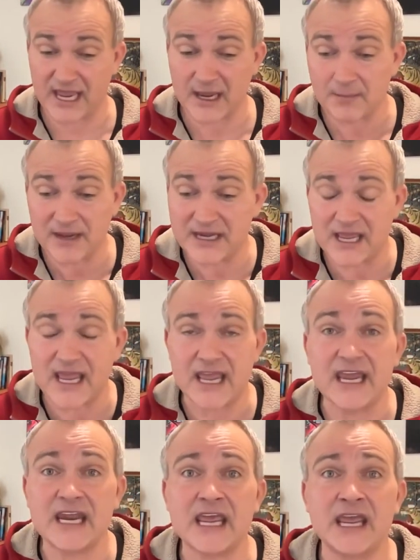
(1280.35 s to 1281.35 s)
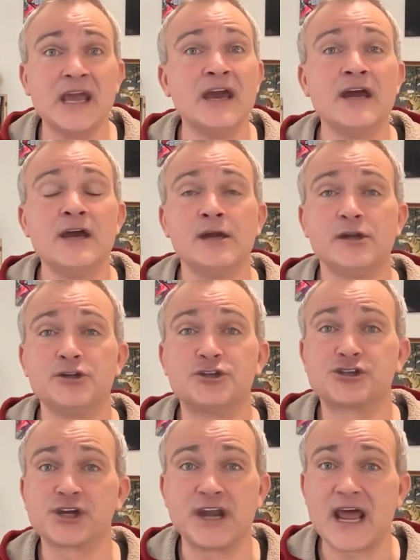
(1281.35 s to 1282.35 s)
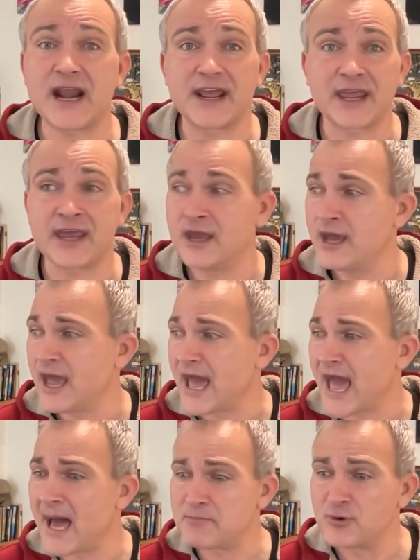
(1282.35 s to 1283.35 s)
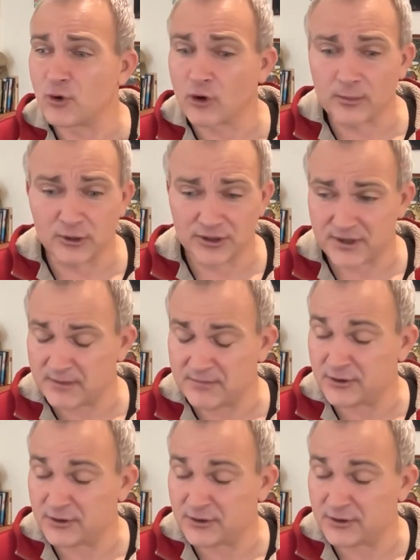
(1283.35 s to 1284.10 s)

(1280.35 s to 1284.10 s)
I mean, any genetic abnormal